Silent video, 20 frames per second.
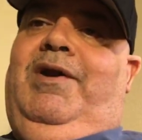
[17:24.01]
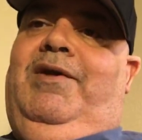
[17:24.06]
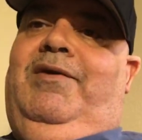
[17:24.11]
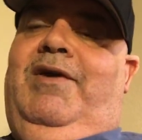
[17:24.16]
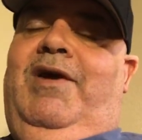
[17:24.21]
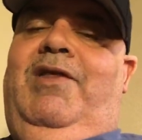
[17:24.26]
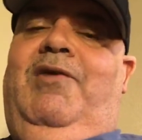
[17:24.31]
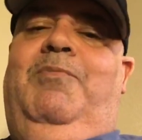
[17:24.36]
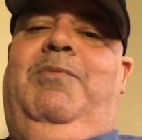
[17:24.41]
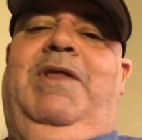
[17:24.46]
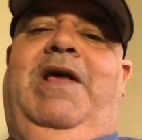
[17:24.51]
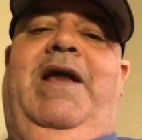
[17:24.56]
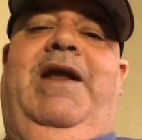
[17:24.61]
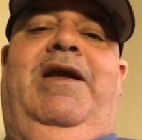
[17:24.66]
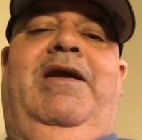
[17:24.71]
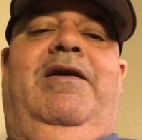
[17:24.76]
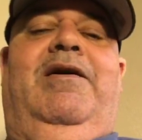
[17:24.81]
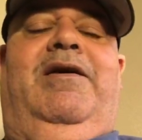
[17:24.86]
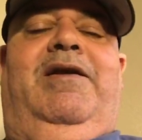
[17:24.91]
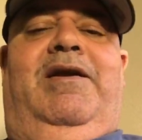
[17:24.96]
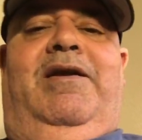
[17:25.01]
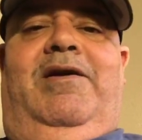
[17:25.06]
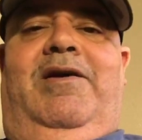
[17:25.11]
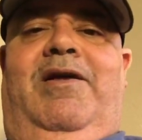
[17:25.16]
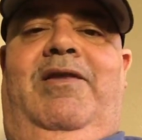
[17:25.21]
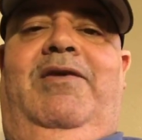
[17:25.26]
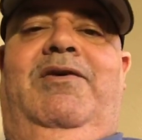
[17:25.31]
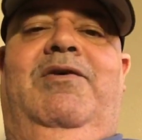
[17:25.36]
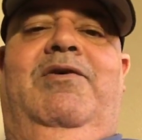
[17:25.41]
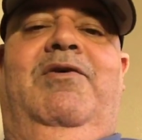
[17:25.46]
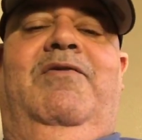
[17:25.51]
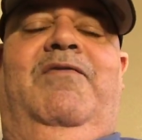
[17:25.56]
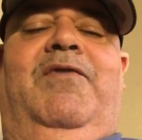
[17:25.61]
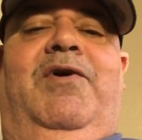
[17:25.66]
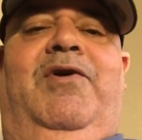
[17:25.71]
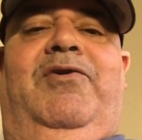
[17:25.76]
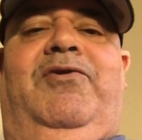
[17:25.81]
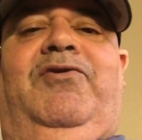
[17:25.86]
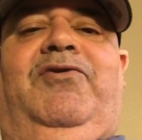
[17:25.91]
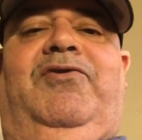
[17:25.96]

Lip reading: another planet in another universe.